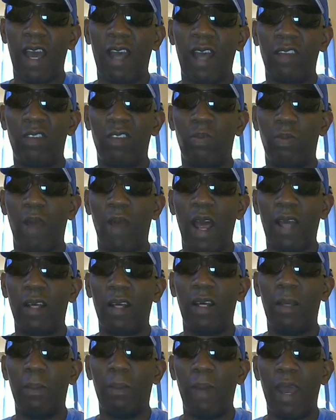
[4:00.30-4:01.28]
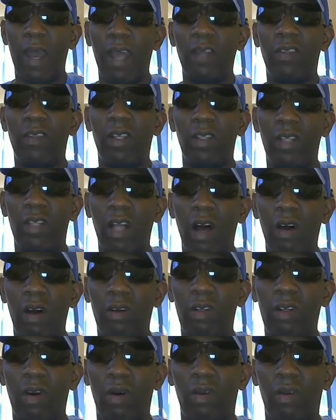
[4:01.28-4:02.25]
has brightly painted
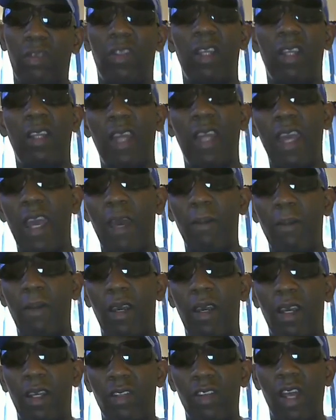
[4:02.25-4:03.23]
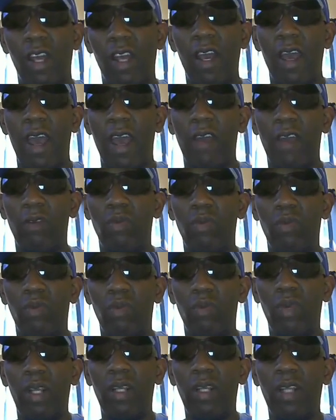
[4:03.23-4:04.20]
logos and image and
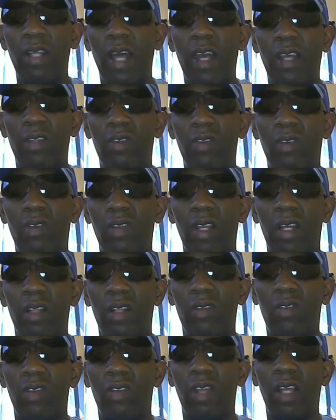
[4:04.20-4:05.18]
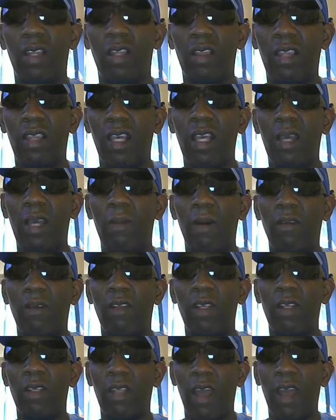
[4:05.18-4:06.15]
relate to the theme of
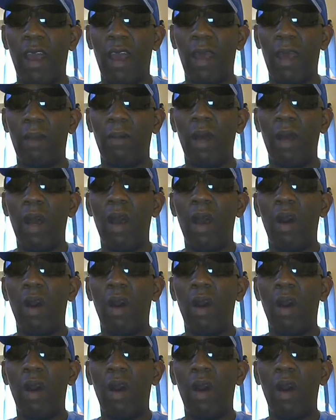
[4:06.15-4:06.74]
the game,